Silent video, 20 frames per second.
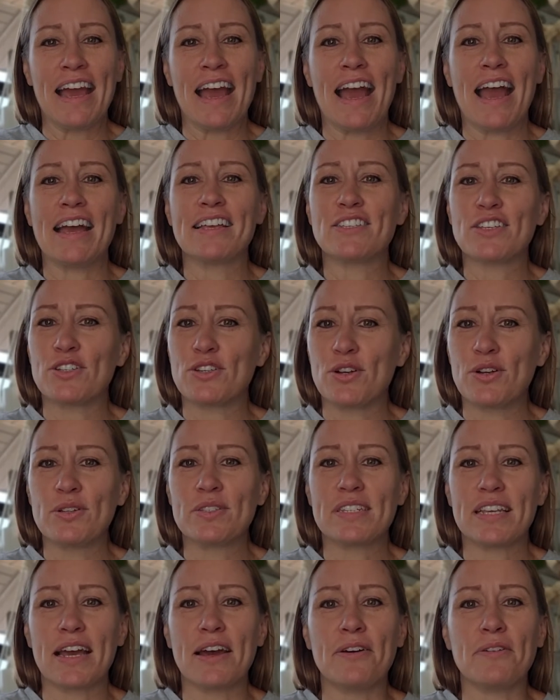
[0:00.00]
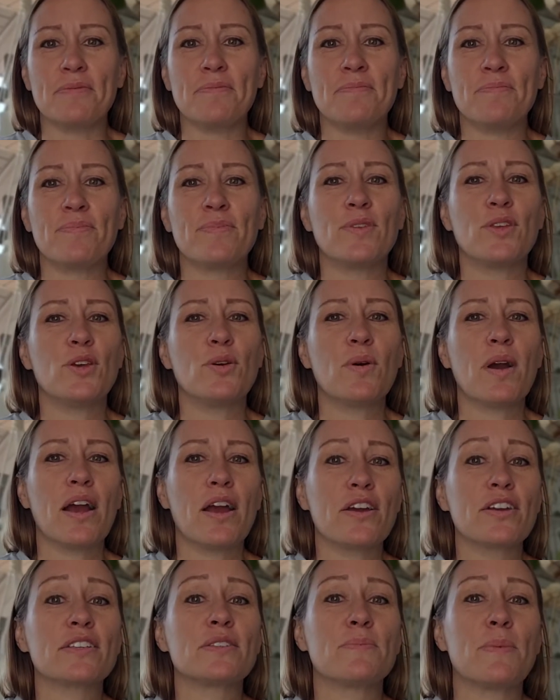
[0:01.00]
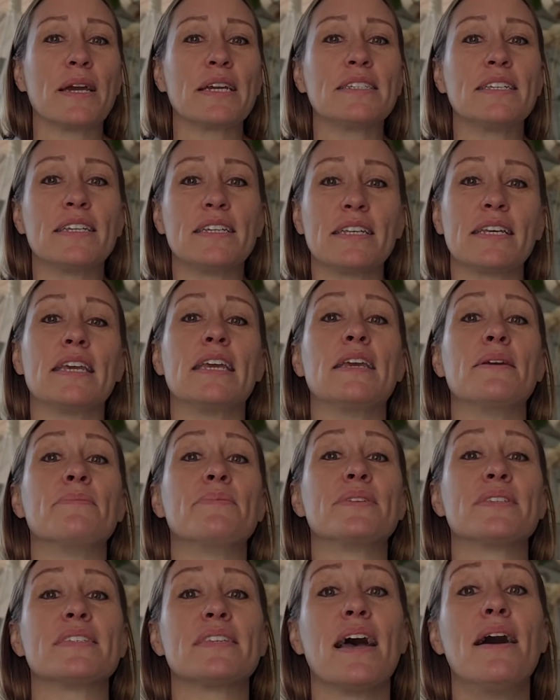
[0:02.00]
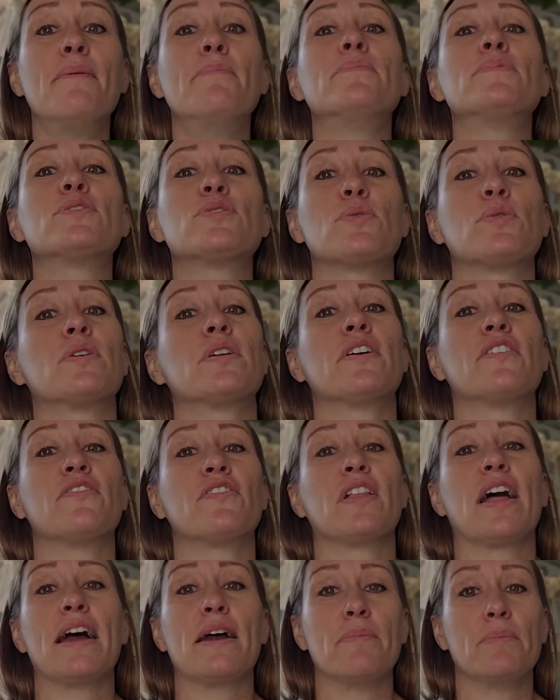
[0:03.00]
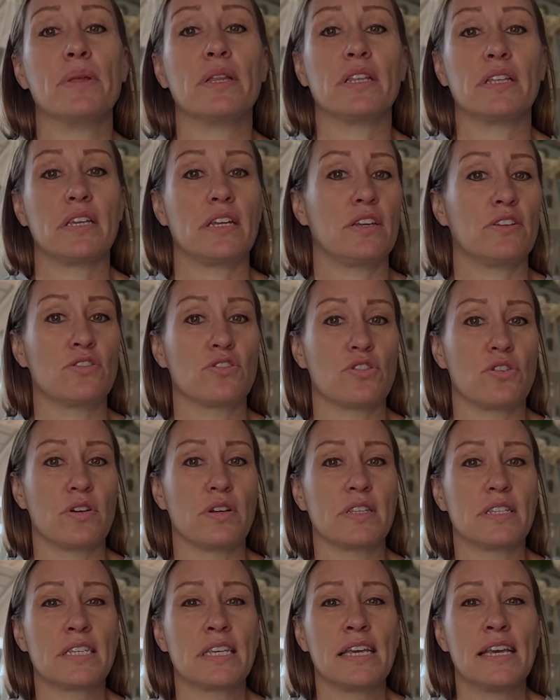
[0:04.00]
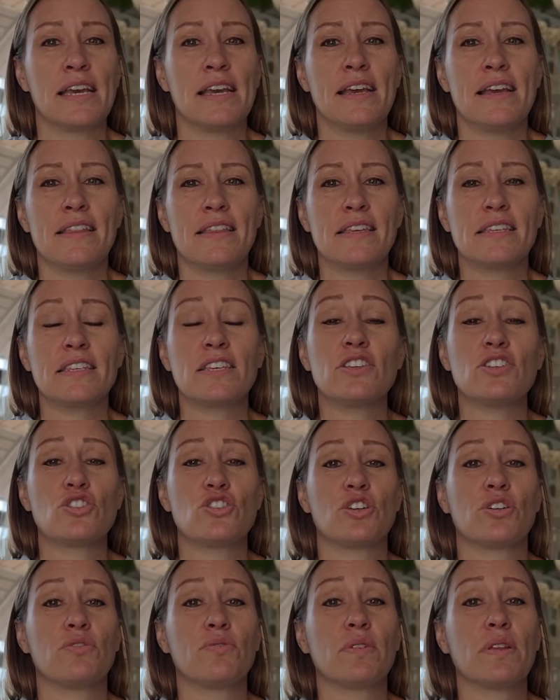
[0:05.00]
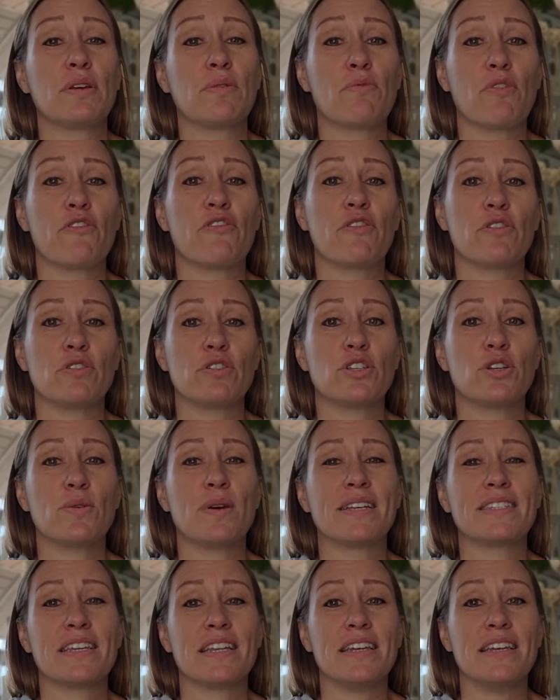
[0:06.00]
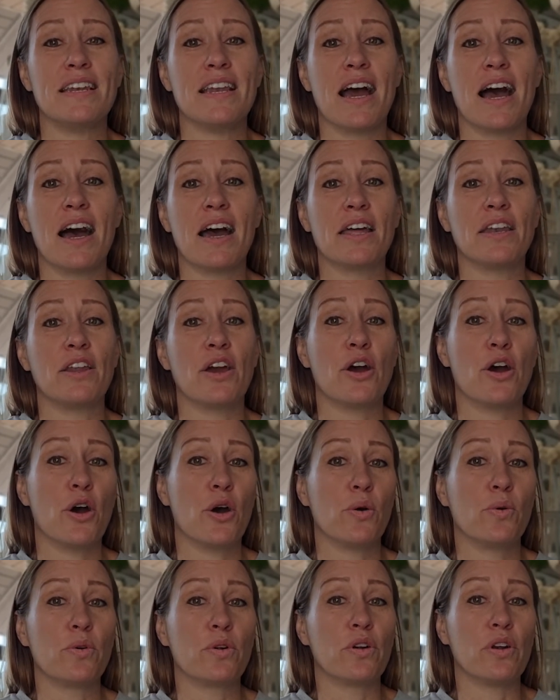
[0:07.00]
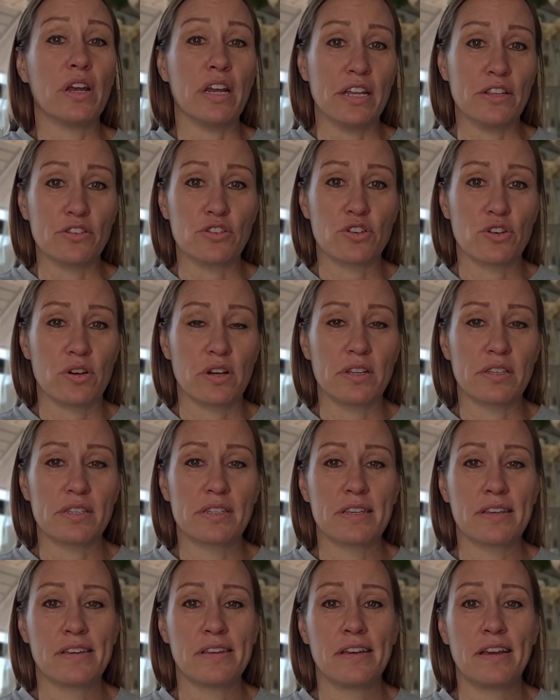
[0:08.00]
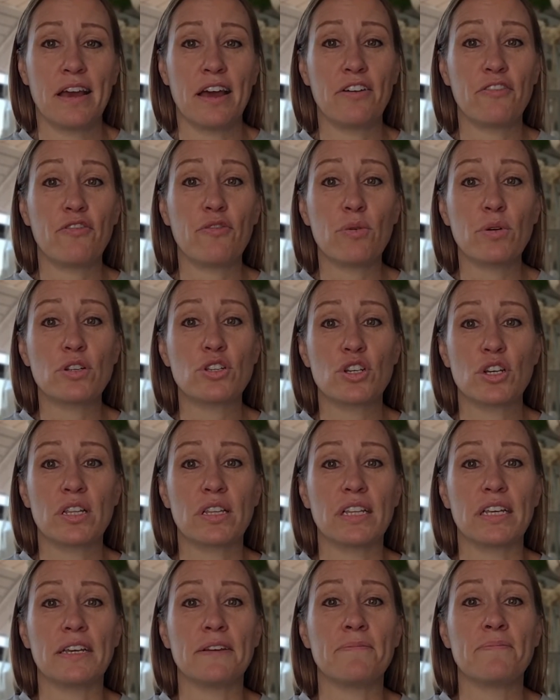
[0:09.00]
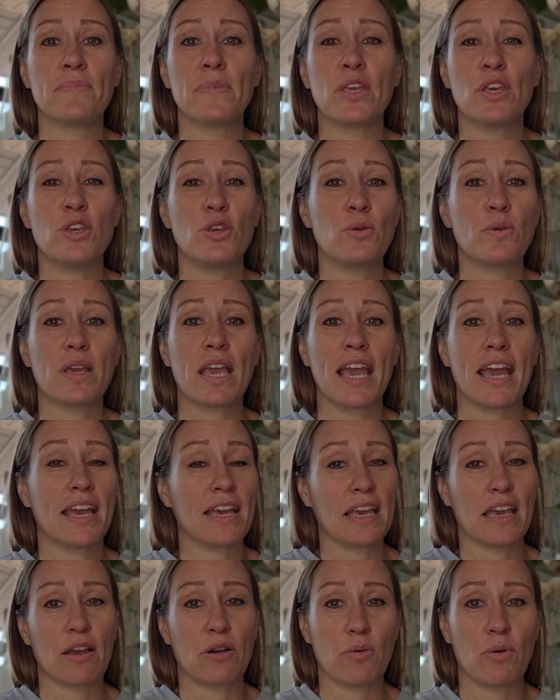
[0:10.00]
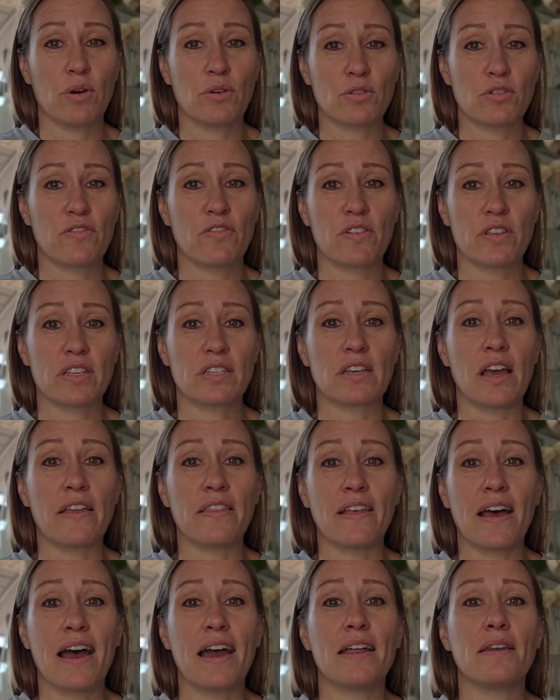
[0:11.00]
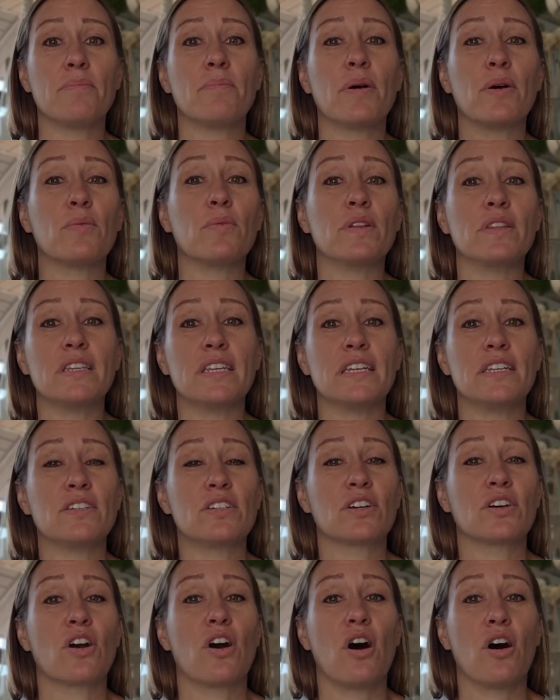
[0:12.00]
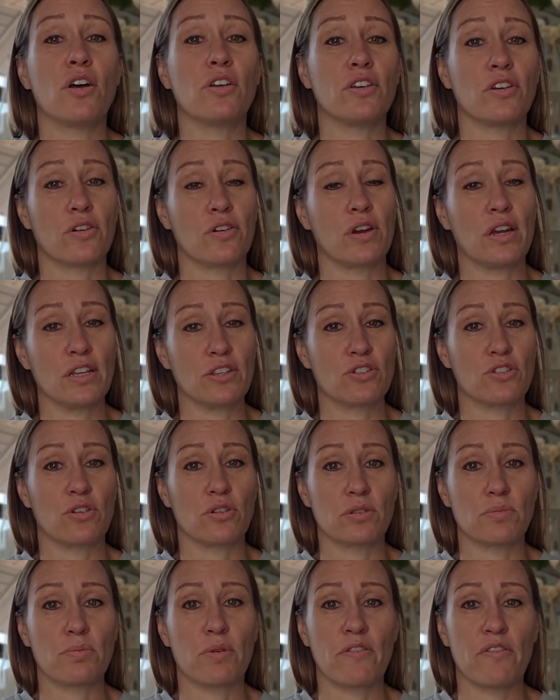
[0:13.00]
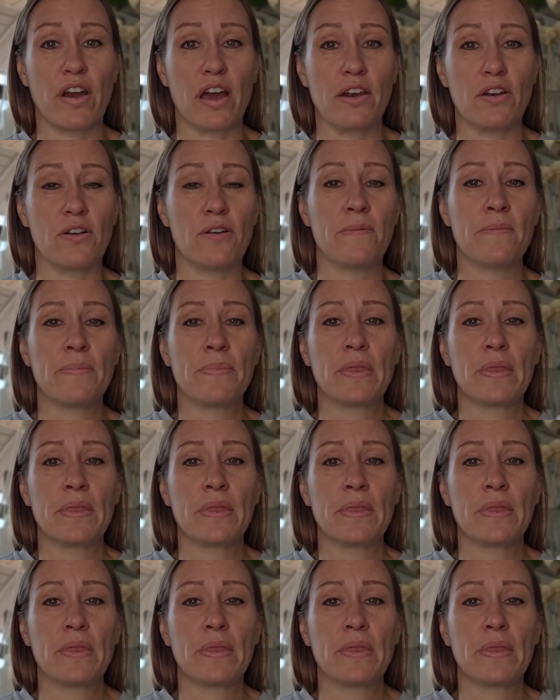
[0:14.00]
As it turns out, you are expected to keep some sort of liability insurance. This is generally referred to as a non-owner insurance. Unfortunately, you can't get quotes for this online, but will need to call your insurance provider.